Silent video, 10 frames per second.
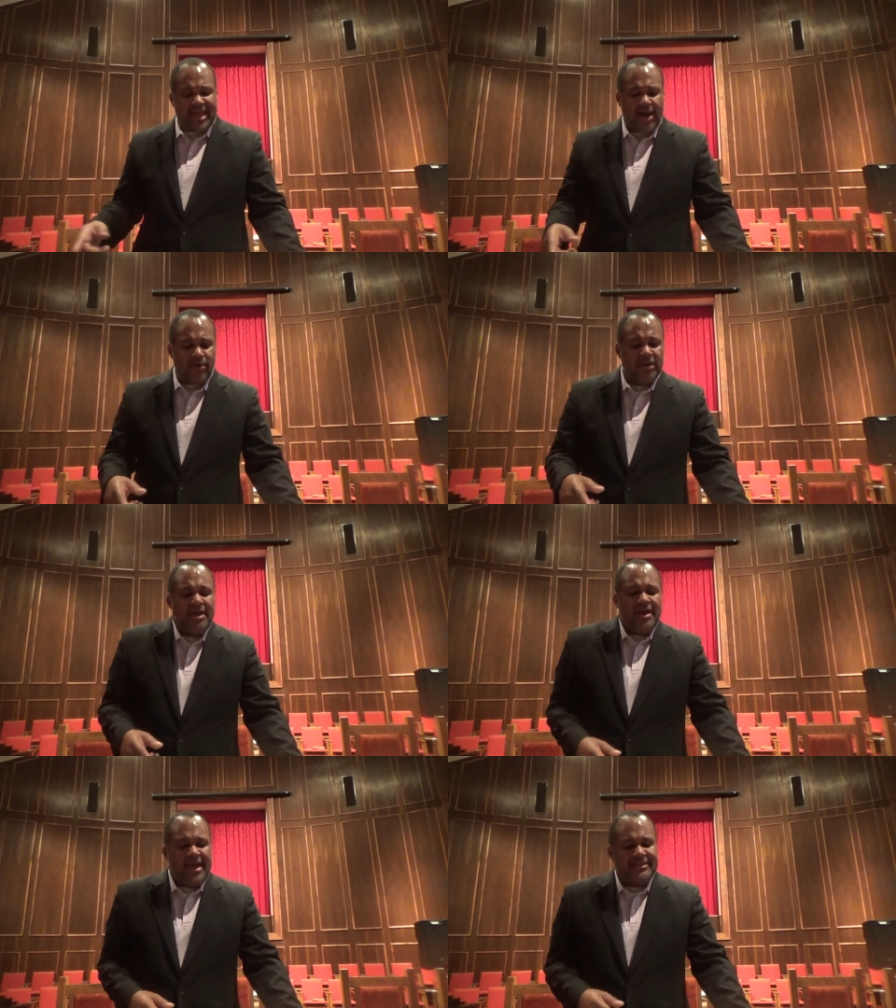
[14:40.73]
out.
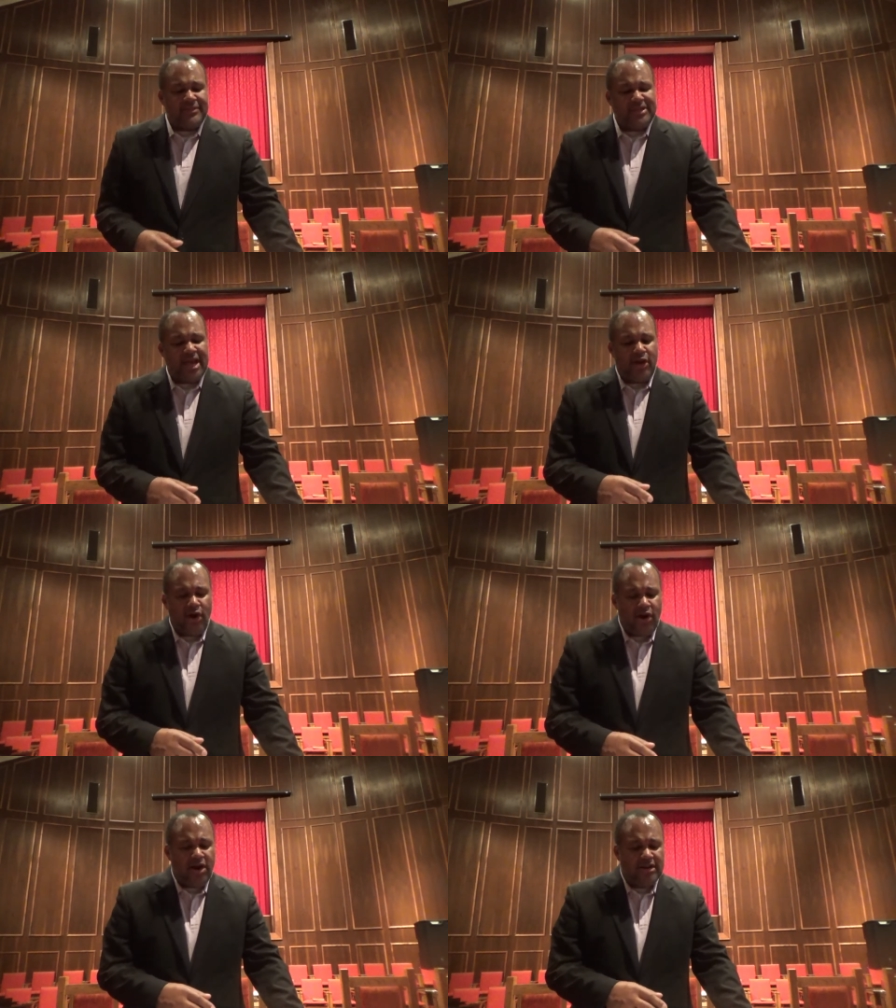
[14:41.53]
And then they
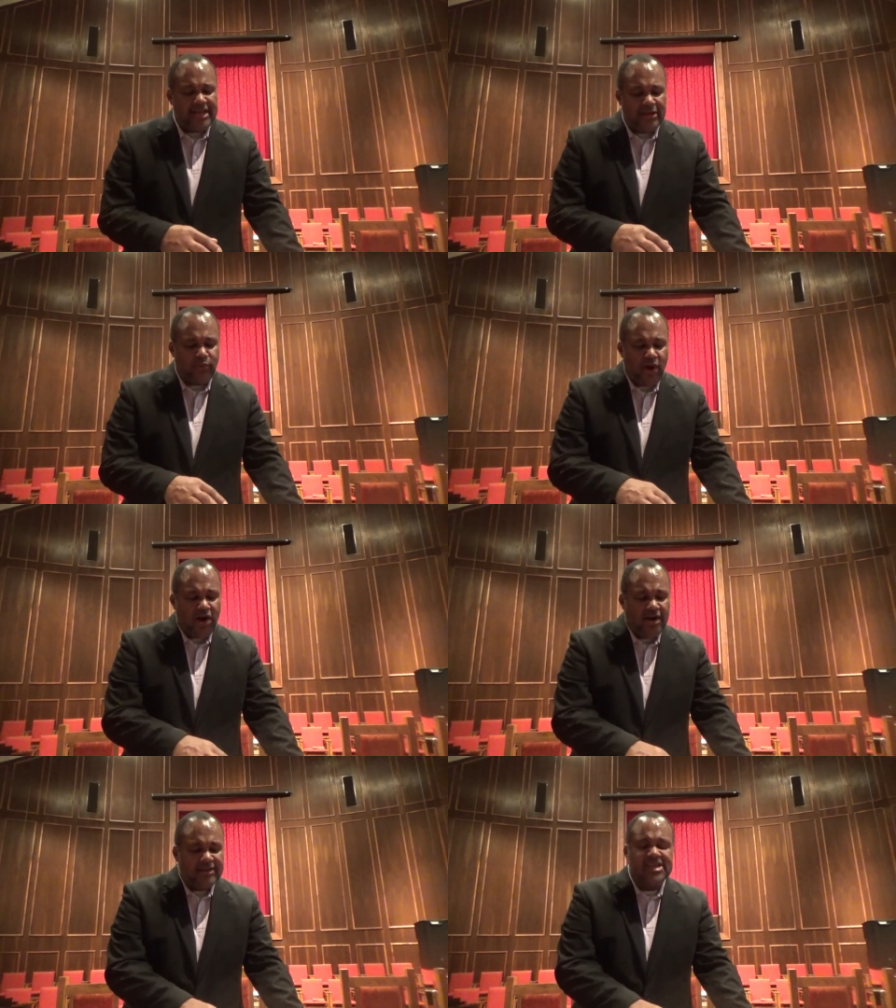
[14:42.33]
heard that
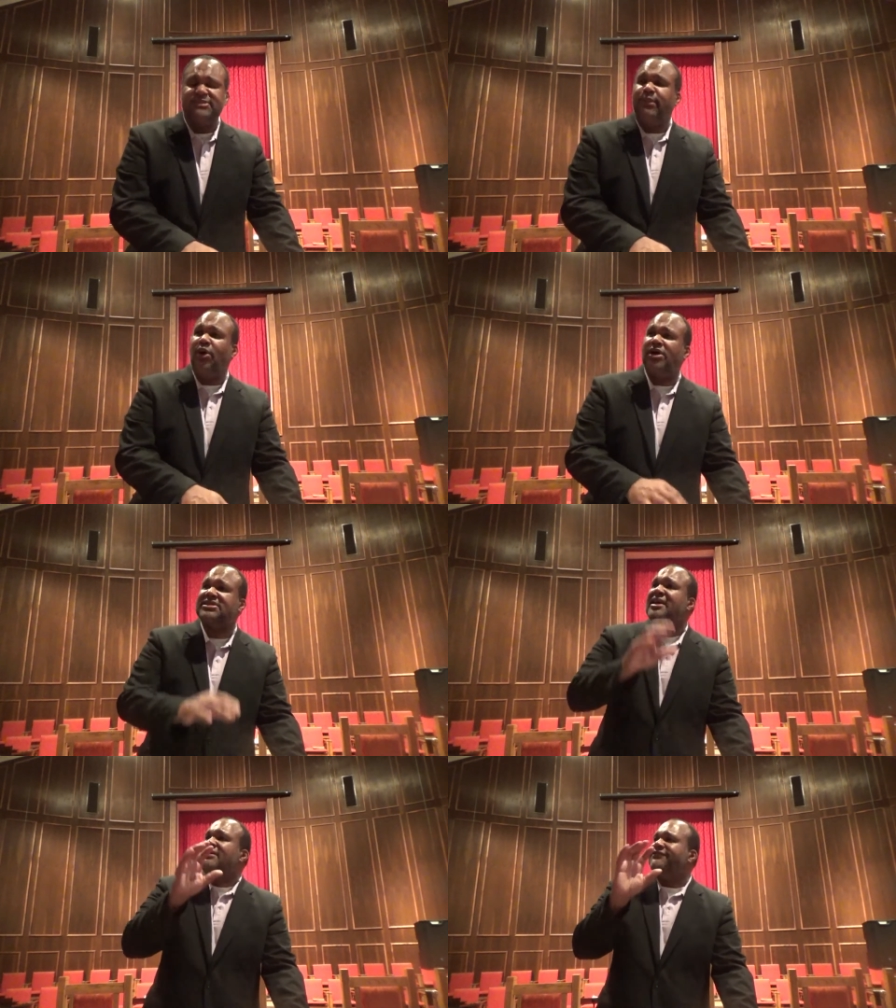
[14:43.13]
word. These
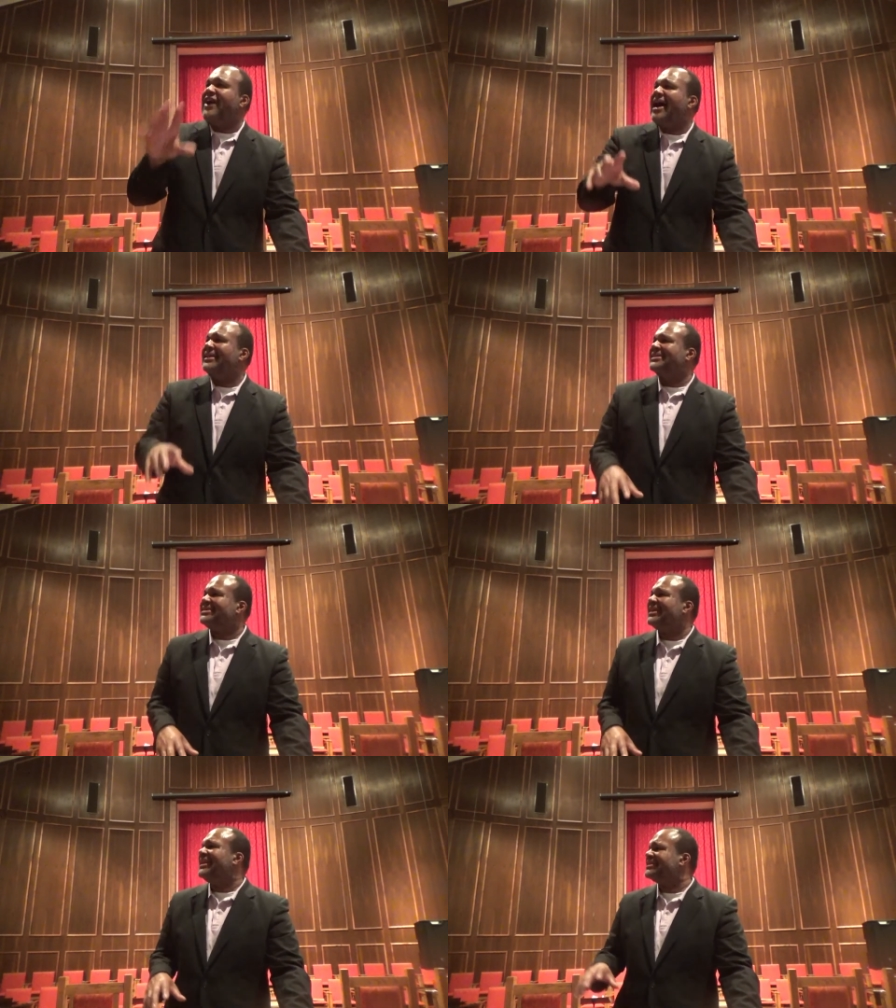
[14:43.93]
boys finally
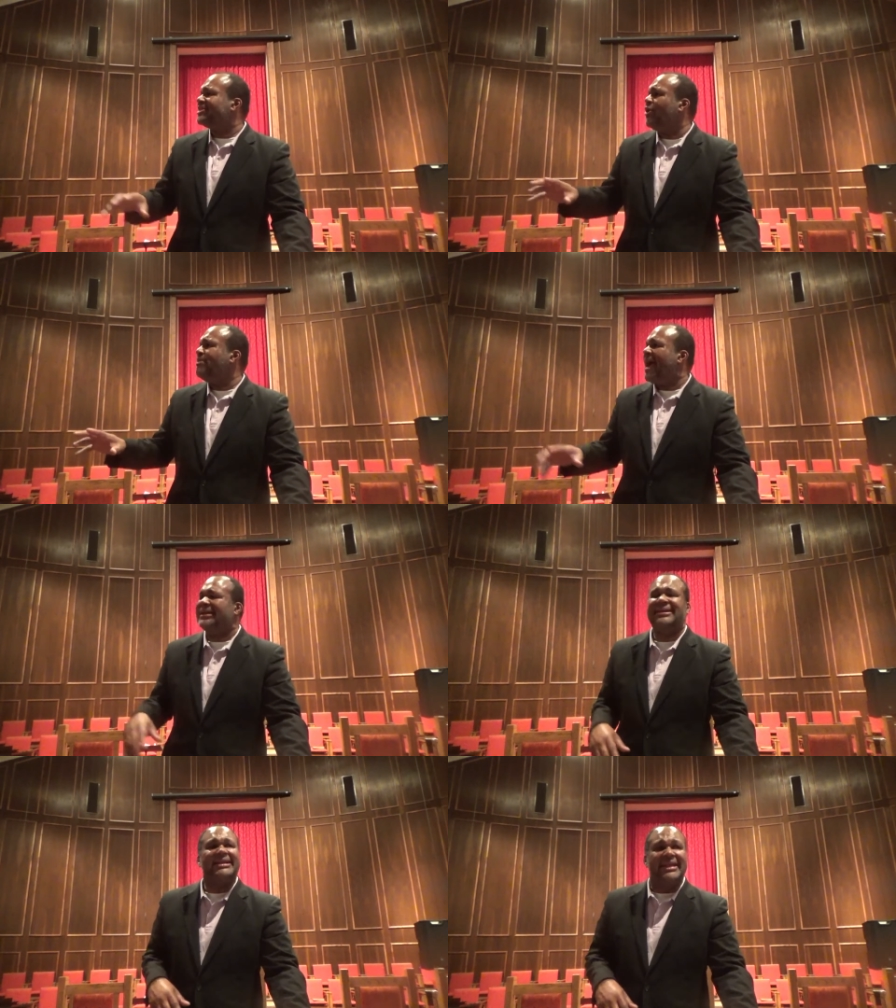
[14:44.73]
said, let's go
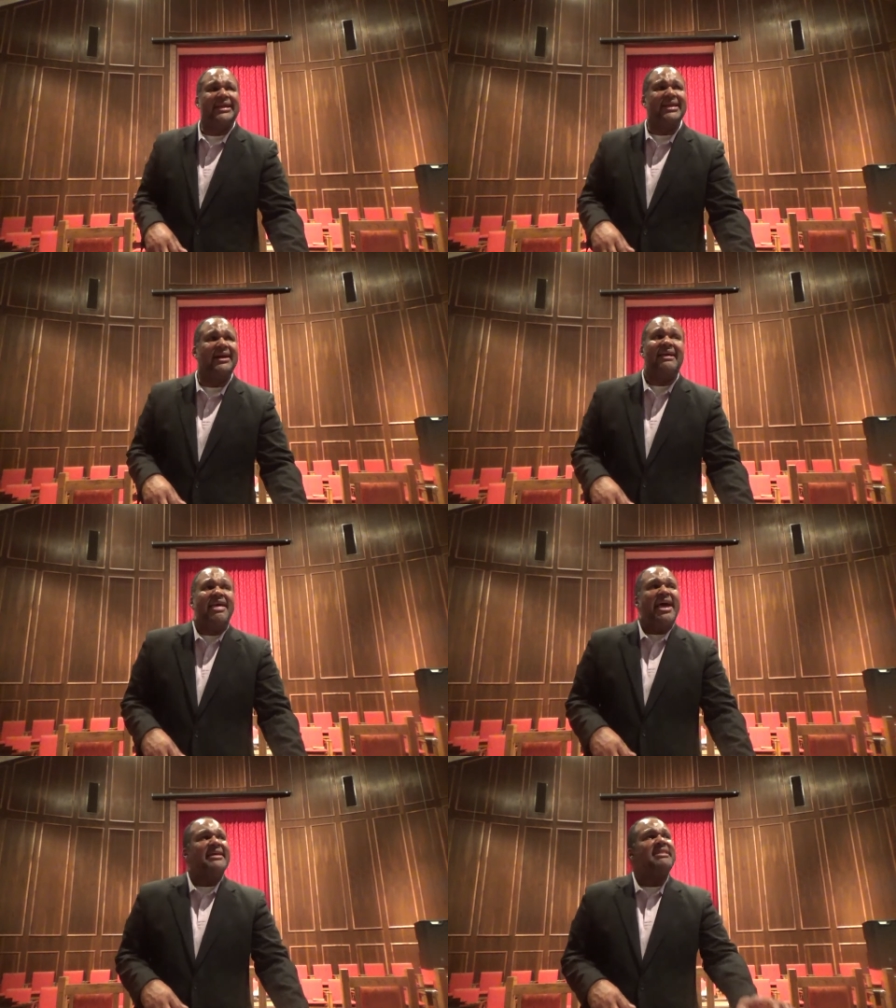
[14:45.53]
back to Lydia.
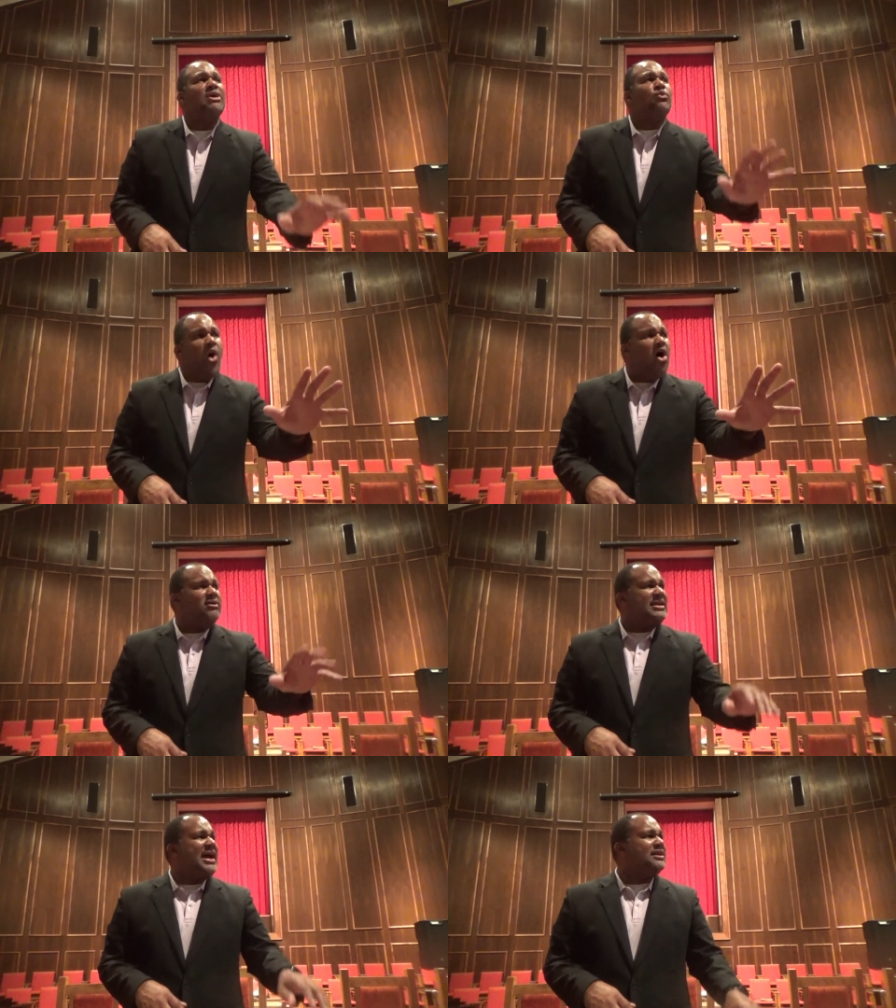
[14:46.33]
And they
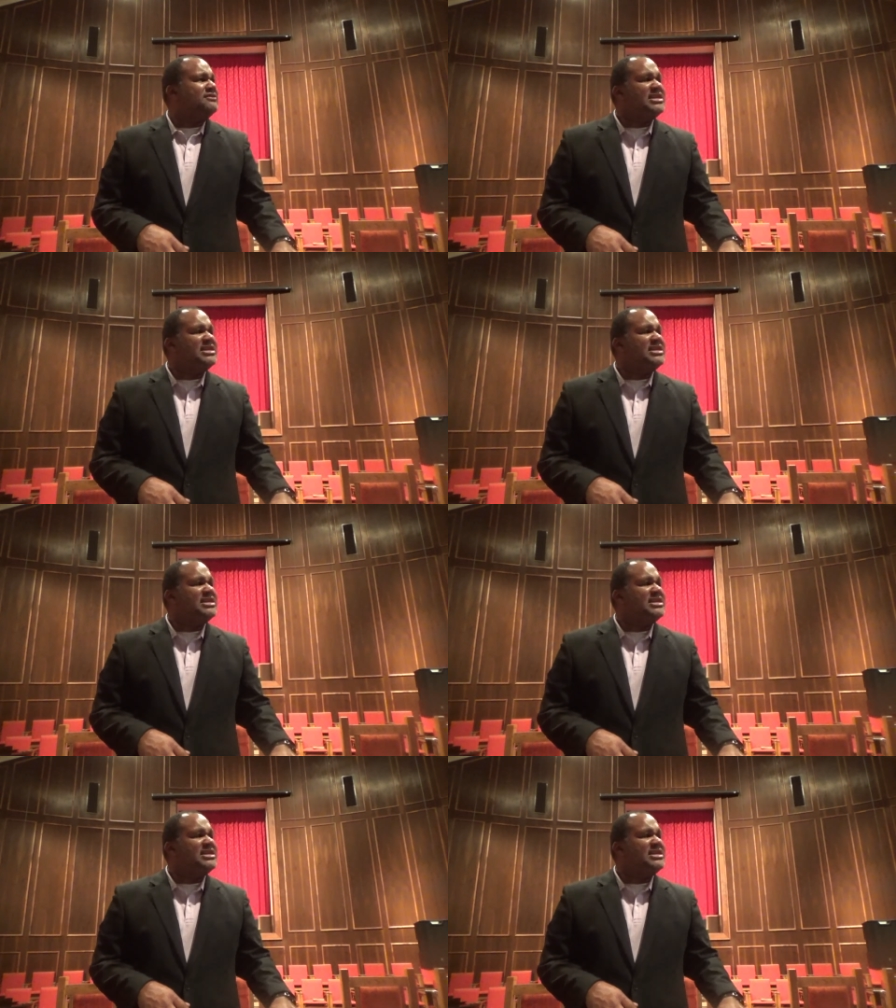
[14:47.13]
walked out of